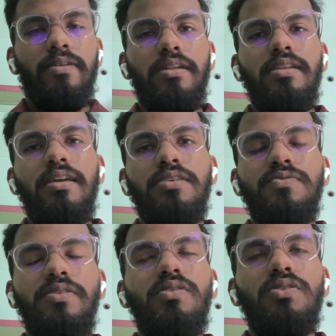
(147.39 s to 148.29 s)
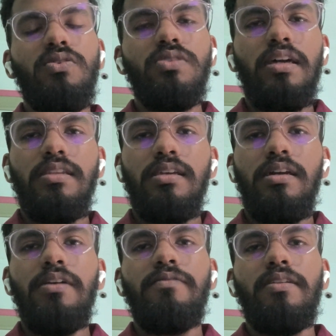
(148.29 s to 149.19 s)
end, as we all know that
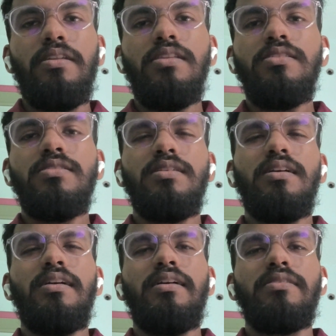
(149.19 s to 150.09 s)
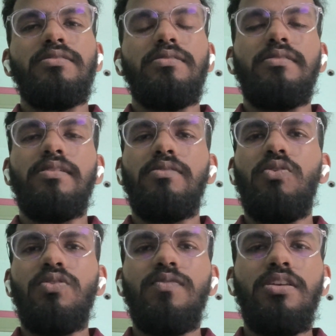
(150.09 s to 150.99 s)
front end is
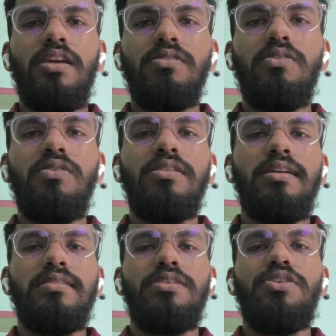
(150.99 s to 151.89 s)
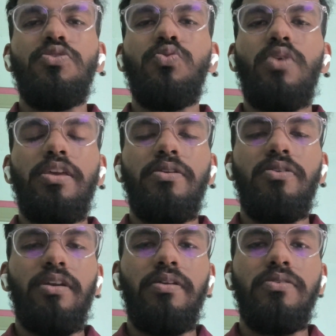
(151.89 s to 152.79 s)
or we can call it as a UI.
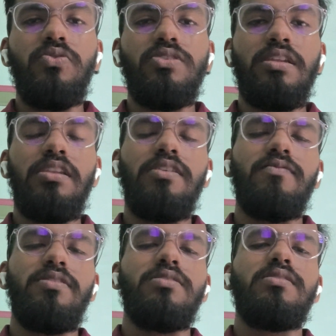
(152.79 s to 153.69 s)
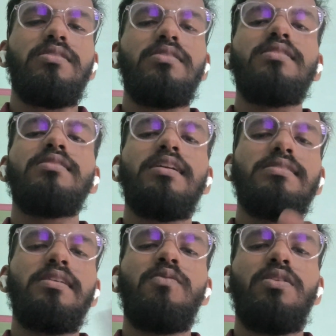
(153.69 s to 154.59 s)
Okay, user interface.
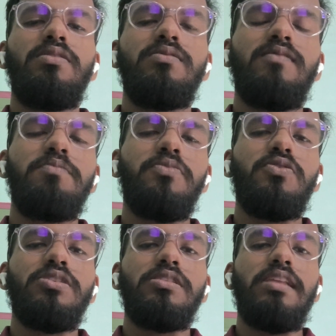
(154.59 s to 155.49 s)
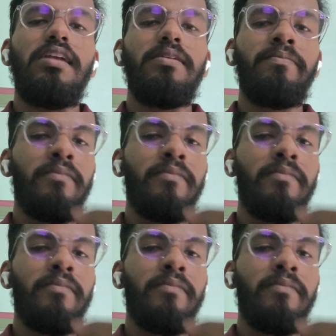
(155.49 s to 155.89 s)
There's the one portion that